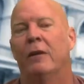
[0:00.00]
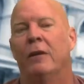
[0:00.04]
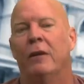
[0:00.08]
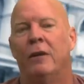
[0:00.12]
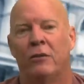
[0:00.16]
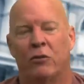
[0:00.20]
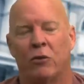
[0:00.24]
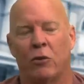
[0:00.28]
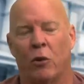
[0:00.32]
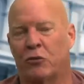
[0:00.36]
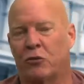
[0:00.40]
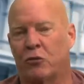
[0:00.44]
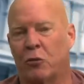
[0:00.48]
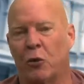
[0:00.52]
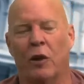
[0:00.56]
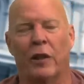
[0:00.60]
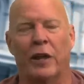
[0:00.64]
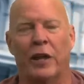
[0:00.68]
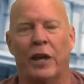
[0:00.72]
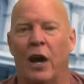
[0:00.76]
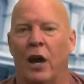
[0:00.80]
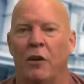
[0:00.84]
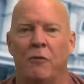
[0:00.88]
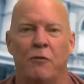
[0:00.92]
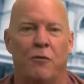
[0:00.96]
So it's
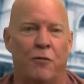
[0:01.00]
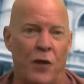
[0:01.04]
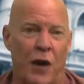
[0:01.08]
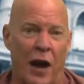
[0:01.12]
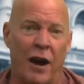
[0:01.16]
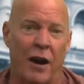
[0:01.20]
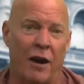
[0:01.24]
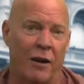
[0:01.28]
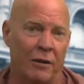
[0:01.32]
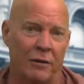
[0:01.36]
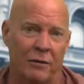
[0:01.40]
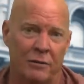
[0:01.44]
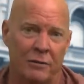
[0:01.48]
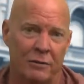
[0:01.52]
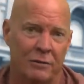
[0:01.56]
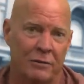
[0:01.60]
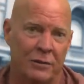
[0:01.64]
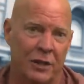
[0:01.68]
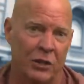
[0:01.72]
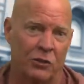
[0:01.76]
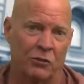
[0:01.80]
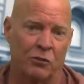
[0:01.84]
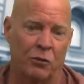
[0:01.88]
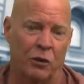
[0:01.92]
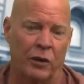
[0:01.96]
really unfair.
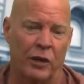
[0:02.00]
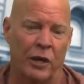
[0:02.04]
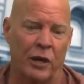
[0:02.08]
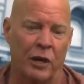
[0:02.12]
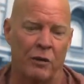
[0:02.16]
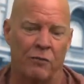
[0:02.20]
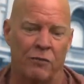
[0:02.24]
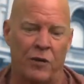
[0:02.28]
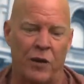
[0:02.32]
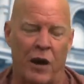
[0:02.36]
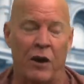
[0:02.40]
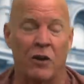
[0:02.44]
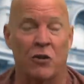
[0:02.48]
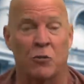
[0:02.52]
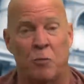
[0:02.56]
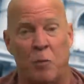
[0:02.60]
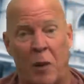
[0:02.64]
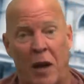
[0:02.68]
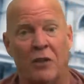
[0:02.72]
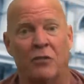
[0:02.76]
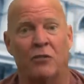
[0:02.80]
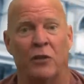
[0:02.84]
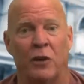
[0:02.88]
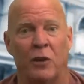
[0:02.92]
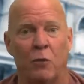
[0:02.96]
It's really unfair,
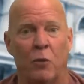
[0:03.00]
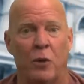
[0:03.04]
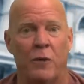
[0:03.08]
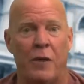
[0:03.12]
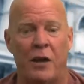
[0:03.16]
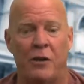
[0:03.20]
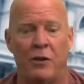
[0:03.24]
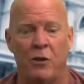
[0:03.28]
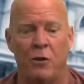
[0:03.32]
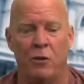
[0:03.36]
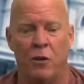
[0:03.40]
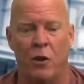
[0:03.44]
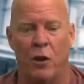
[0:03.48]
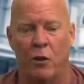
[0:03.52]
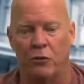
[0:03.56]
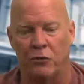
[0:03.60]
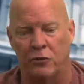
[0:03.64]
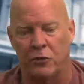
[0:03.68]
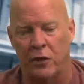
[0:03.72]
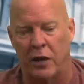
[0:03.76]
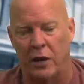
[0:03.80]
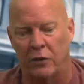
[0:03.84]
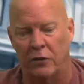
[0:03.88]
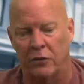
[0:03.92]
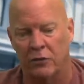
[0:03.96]
especially when they do those
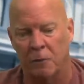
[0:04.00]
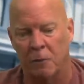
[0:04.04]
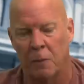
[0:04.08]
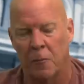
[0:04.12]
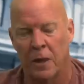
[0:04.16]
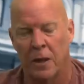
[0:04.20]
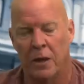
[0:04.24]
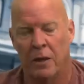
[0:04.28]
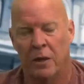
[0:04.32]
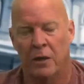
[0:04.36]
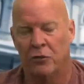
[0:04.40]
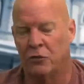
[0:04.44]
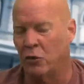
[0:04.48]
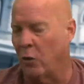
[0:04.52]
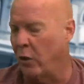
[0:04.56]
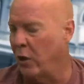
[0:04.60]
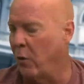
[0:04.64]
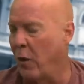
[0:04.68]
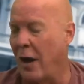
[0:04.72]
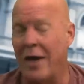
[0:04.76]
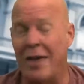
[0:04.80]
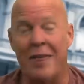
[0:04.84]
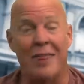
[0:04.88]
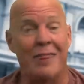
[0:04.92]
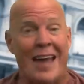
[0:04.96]
things. So
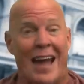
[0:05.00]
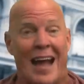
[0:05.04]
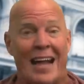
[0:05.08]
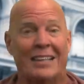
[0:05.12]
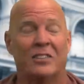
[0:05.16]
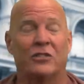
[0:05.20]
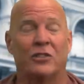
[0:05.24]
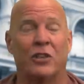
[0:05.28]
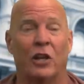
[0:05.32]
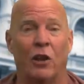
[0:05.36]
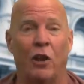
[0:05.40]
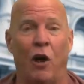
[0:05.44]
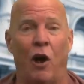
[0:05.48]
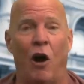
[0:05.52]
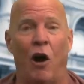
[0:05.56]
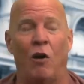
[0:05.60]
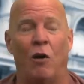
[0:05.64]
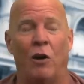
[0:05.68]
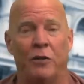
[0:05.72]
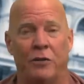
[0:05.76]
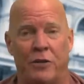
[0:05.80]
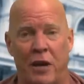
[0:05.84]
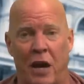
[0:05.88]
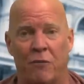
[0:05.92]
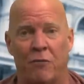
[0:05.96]
anyway, that's the law
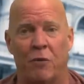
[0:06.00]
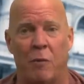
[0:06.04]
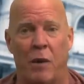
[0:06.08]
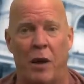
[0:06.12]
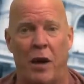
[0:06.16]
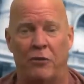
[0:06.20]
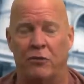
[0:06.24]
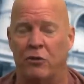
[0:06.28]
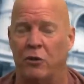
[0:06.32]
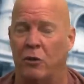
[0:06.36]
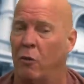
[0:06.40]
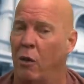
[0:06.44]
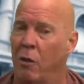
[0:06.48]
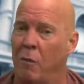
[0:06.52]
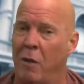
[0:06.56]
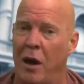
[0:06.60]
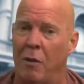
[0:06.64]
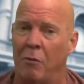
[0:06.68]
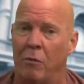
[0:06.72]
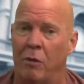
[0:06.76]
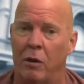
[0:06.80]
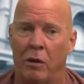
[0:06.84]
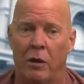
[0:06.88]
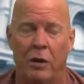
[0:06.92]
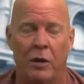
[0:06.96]
on defamation.
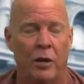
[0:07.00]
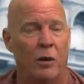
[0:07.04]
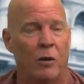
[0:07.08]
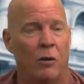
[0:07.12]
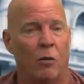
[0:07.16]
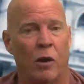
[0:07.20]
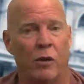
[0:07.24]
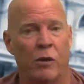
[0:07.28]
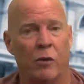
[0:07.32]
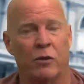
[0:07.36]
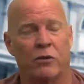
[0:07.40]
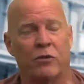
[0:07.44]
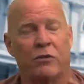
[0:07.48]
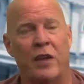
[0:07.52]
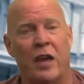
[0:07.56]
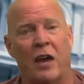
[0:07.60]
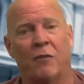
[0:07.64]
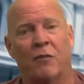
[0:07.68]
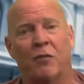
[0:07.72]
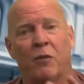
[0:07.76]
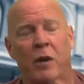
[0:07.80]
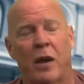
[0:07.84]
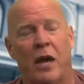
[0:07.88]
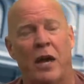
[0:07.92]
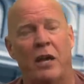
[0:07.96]
Remember, whether it's
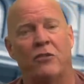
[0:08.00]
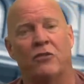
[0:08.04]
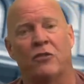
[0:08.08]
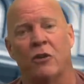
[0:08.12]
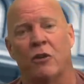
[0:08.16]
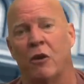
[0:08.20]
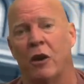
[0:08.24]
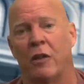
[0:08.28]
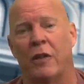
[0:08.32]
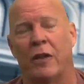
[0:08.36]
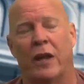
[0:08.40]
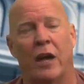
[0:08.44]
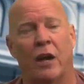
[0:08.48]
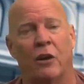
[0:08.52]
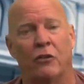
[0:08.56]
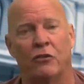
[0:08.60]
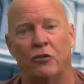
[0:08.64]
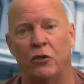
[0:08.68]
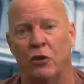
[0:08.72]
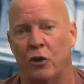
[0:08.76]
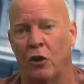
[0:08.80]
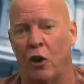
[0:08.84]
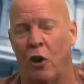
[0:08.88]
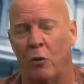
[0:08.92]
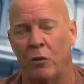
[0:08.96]
defamation or anything else,
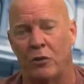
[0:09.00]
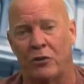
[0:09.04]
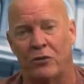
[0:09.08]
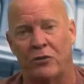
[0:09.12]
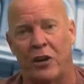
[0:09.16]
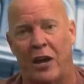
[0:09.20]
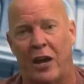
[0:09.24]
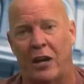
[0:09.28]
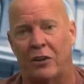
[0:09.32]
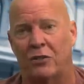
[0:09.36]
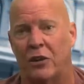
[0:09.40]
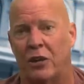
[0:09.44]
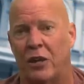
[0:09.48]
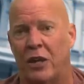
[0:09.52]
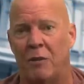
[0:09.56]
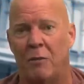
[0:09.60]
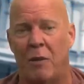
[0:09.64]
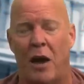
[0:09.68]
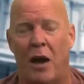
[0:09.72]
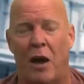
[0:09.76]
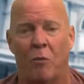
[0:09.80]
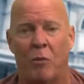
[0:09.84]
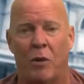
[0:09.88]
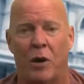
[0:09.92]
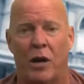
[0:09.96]
you can always text and
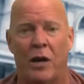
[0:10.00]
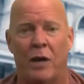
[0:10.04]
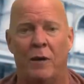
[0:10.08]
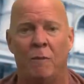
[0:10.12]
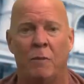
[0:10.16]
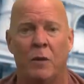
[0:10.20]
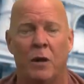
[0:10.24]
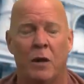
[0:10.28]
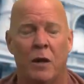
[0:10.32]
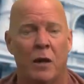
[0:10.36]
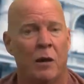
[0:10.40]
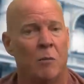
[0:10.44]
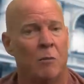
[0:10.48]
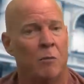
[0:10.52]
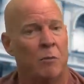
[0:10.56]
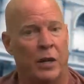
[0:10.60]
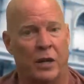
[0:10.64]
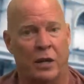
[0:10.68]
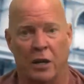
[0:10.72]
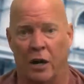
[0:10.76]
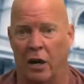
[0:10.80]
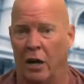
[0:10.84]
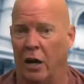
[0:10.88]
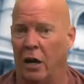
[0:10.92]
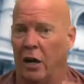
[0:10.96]
email me.
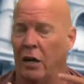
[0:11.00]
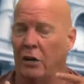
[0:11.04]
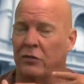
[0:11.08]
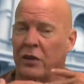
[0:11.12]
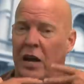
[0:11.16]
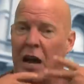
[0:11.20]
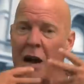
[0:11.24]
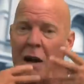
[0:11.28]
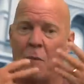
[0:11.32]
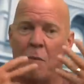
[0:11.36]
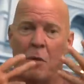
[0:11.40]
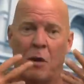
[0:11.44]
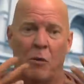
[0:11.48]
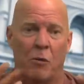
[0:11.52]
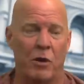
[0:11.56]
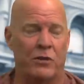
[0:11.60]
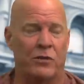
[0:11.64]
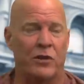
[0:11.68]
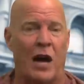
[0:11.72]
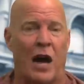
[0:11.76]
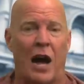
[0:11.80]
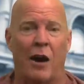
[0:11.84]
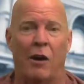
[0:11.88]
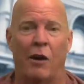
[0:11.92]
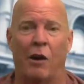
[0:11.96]
Because I'm a
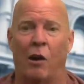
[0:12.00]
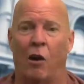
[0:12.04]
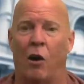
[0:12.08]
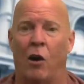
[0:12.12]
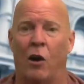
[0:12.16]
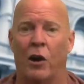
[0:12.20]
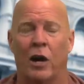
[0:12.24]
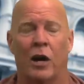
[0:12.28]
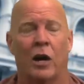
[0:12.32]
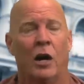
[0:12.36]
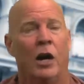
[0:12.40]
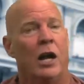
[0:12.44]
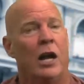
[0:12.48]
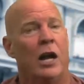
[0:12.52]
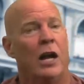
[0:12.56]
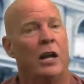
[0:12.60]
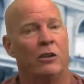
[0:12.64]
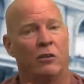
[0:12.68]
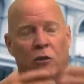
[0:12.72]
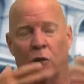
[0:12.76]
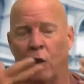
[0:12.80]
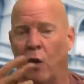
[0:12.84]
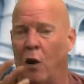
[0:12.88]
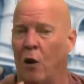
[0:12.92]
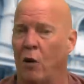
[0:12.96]
retired lawyer,
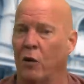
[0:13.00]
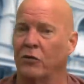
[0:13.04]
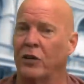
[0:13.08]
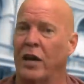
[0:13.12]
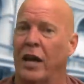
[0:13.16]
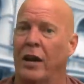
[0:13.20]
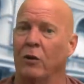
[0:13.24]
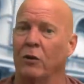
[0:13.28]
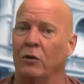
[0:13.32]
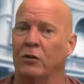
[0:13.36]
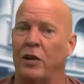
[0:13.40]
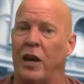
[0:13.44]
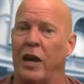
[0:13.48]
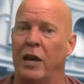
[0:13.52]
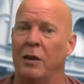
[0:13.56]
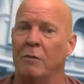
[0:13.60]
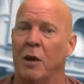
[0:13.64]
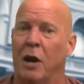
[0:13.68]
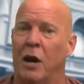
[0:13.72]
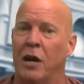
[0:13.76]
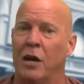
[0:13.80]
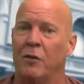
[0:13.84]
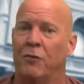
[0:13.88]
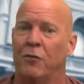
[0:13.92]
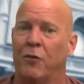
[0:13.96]
as long as I don't take
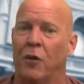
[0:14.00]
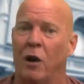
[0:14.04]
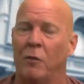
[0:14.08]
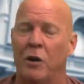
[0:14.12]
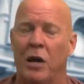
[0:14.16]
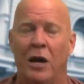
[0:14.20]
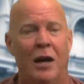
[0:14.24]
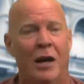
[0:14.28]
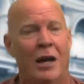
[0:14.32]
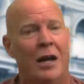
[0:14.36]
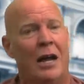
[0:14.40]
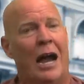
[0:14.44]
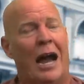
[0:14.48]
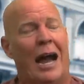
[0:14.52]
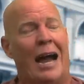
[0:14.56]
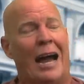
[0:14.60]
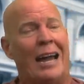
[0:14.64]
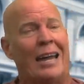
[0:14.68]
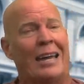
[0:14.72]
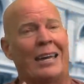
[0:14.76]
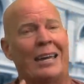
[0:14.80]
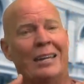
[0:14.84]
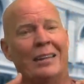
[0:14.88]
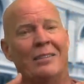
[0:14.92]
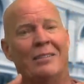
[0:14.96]
money from you, I
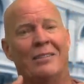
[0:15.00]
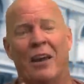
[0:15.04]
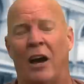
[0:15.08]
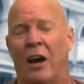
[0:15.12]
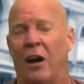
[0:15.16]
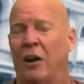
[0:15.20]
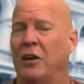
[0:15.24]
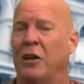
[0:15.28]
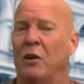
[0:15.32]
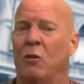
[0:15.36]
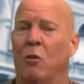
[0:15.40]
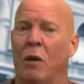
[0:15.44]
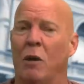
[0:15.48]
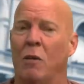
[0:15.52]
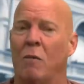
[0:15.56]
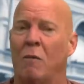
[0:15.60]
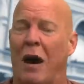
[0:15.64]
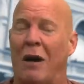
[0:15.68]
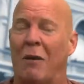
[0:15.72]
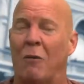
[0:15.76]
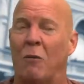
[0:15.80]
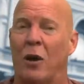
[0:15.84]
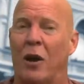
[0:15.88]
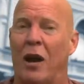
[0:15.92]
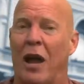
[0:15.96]
can tell you
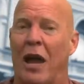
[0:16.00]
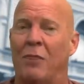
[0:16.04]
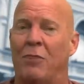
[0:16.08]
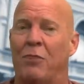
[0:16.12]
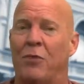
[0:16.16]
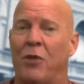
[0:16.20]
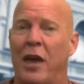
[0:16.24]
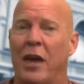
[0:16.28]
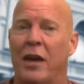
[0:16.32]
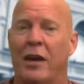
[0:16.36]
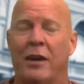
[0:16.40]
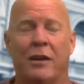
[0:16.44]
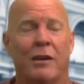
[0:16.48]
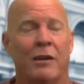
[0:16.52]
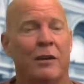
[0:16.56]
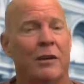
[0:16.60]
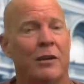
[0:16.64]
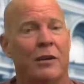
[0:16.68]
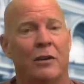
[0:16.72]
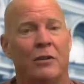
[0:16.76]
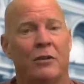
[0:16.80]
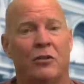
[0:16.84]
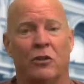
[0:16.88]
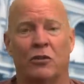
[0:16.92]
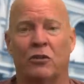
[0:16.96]
what I think,
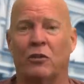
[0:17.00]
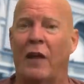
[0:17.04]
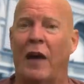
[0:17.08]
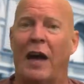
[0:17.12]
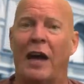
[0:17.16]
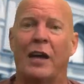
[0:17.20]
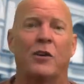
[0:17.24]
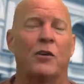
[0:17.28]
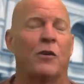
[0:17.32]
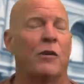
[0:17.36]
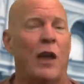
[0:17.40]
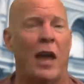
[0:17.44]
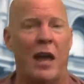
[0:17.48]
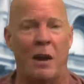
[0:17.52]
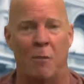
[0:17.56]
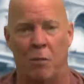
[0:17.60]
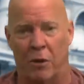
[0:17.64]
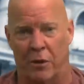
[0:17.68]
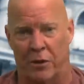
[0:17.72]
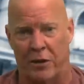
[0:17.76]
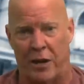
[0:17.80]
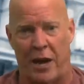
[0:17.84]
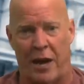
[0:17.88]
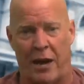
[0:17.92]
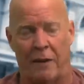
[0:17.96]
just like your neighbor
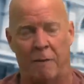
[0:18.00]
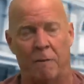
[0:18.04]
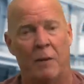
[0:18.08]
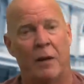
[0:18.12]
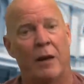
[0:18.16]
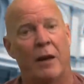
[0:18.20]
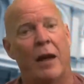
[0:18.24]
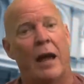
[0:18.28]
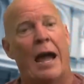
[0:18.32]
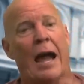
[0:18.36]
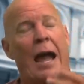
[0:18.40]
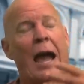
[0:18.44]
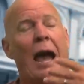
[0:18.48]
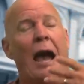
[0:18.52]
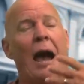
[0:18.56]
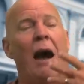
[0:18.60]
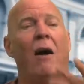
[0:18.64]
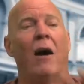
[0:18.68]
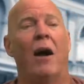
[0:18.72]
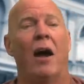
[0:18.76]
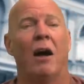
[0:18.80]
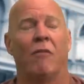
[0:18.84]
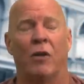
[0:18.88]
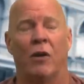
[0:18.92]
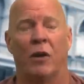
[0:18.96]
can.
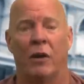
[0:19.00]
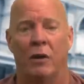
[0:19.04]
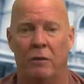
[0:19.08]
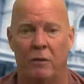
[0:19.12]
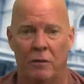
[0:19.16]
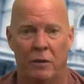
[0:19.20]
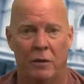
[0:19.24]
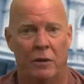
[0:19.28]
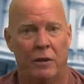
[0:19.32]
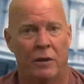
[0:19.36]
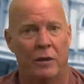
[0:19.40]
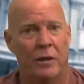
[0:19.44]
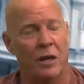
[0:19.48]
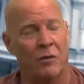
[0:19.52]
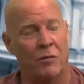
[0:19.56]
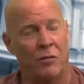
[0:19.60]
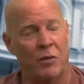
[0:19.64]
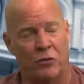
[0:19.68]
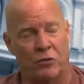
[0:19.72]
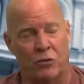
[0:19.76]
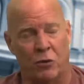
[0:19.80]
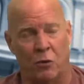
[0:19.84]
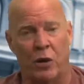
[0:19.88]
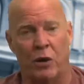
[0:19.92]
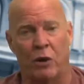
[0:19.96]
However, if
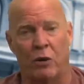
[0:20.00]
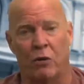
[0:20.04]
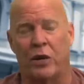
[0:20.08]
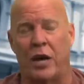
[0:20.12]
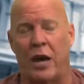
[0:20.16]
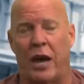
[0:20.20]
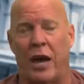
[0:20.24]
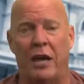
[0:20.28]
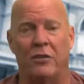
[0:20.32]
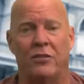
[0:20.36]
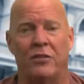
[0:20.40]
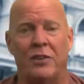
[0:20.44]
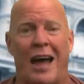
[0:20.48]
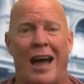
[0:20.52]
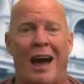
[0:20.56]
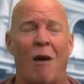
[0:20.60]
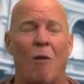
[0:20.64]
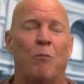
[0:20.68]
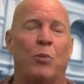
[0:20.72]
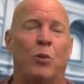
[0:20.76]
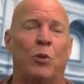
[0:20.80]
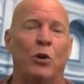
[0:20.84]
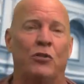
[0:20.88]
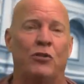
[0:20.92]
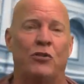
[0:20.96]
it's a real case, I'll
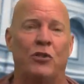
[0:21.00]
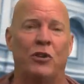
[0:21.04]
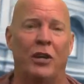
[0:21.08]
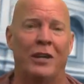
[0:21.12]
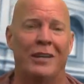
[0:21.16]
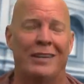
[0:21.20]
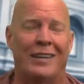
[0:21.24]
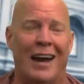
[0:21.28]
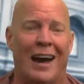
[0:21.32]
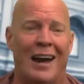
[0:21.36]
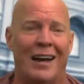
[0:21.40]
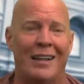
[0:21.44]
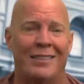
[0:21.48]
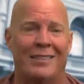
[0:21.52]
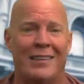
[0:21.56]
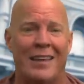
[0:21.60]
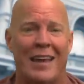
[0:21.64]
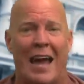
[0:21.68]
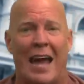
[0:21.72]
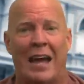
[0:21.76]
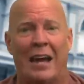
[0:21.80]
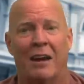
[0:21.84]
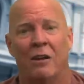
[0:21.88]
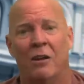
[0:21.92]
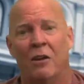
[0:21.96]
put you in
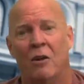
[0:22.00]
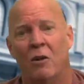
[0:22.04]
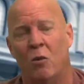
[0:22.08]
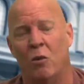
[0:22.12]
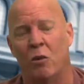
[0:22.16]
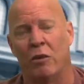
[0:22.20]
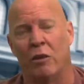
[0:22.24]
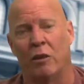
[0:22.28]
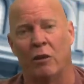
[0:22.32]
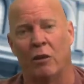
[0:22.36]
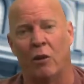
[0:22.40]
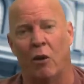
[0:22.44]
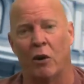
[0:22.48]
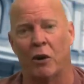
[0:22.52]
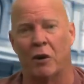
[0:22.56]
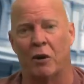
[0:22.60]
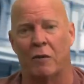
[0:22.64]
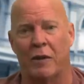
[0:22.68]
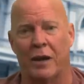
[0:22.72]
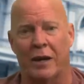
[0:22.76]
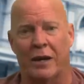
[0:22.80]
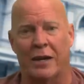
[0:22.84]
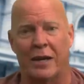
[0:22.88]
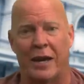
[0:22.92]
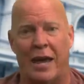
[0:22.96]
contact with a lawyer
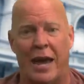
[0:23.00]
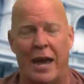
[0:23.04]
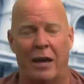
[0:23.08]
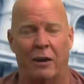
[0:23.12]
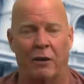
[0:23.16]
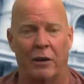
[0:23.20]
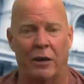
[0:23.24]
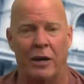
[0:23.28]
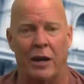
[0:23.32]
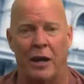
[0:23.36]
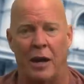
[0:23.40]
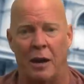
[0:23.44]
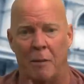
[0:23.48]
that can handle it.